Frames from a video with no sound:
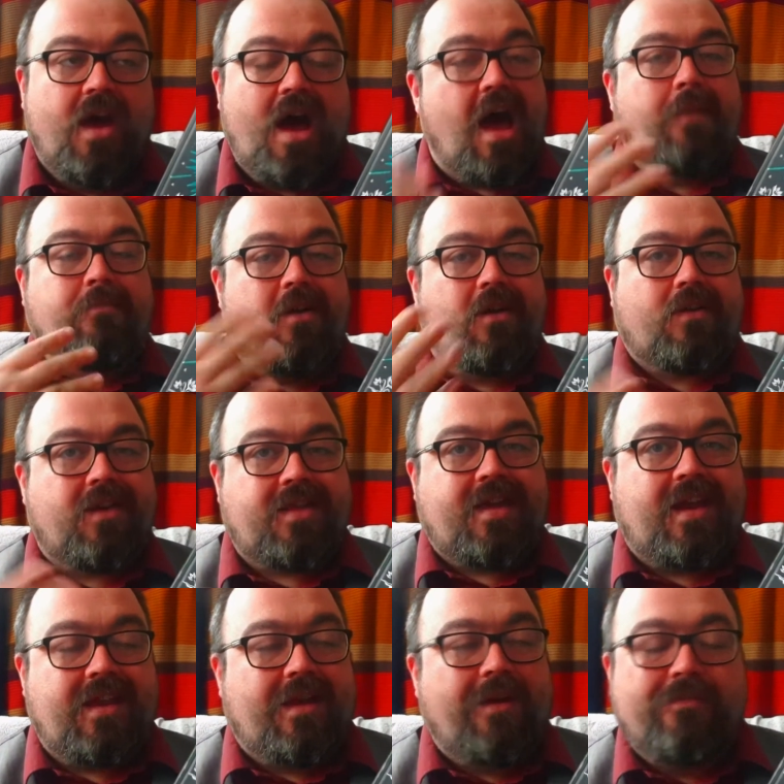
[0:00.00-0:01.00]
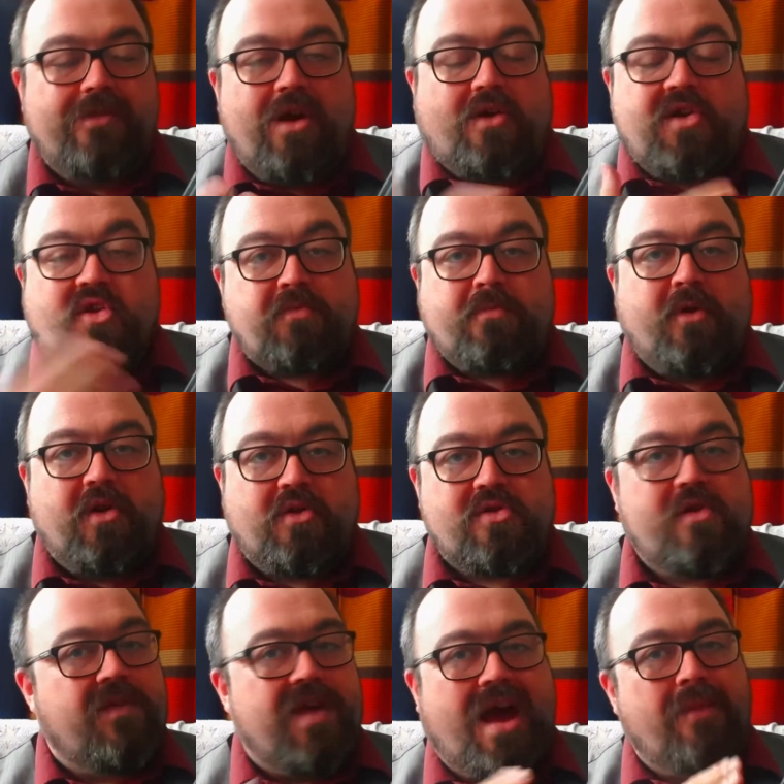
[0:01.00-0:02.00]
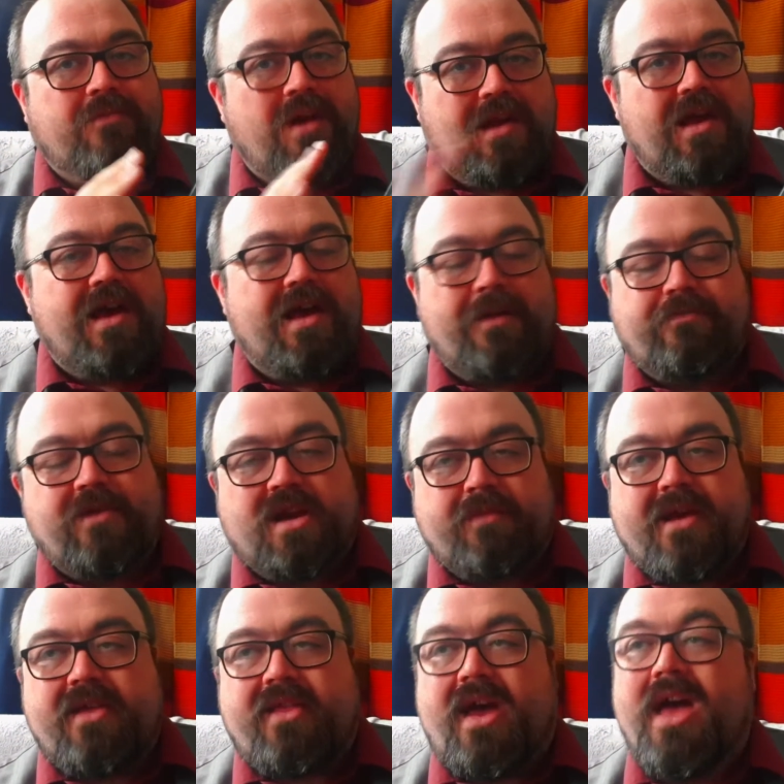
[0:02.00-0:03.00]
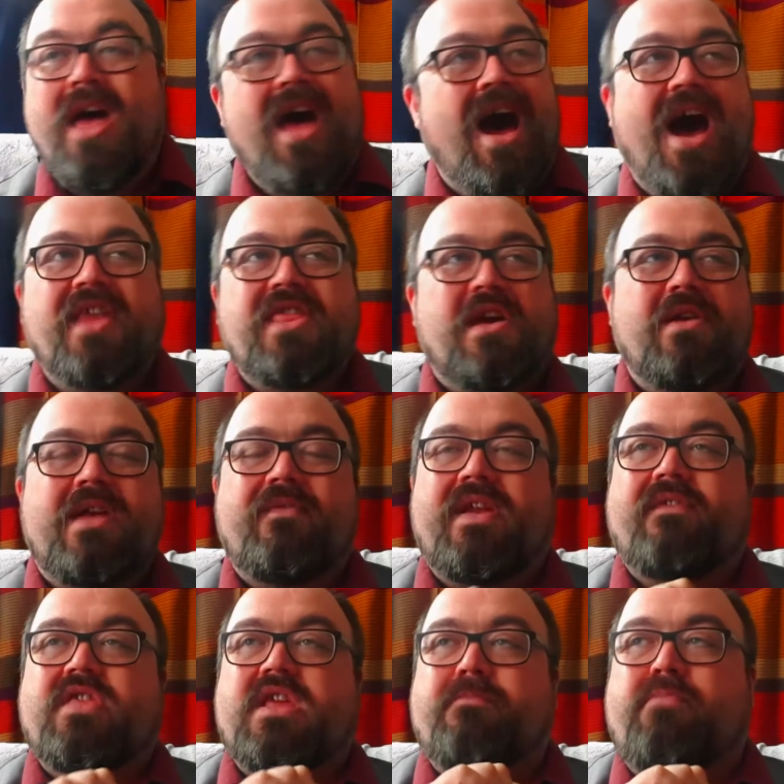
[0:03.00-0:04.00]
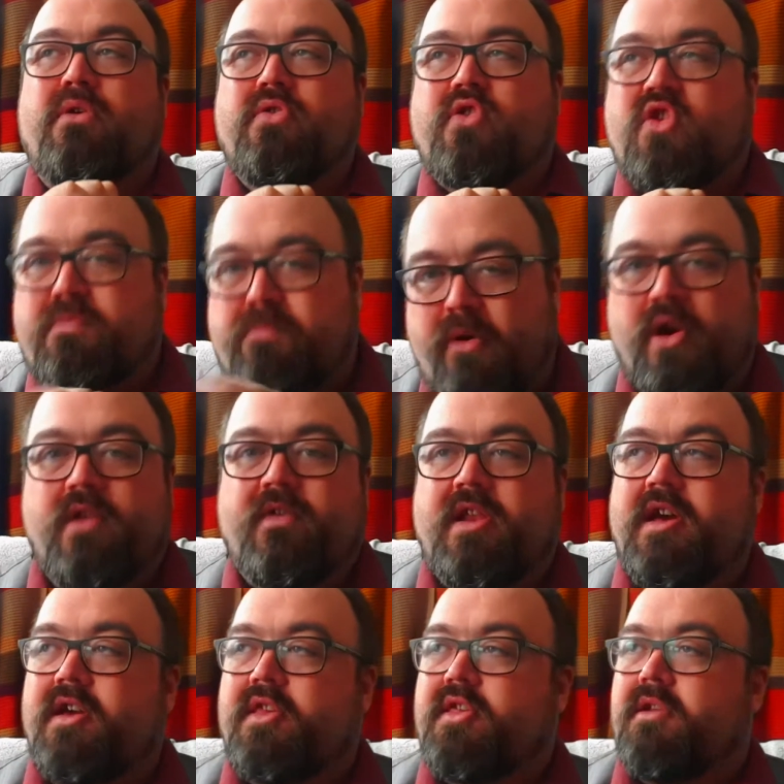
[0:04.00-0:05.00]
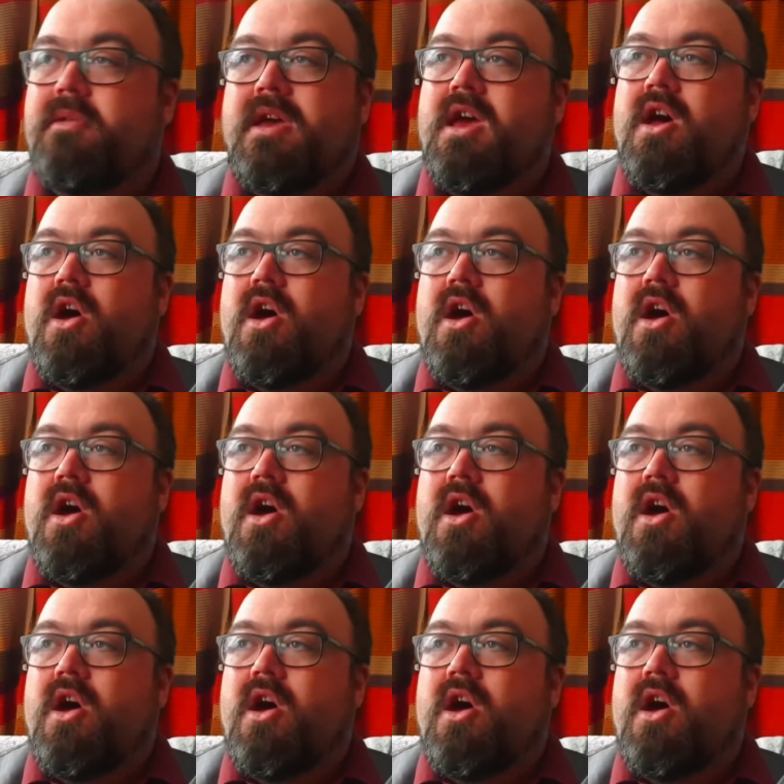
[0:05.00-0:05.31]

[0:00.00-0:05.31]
I'm not going to spoil the story. I'm not about that. I don't even have to put spoiler alert on.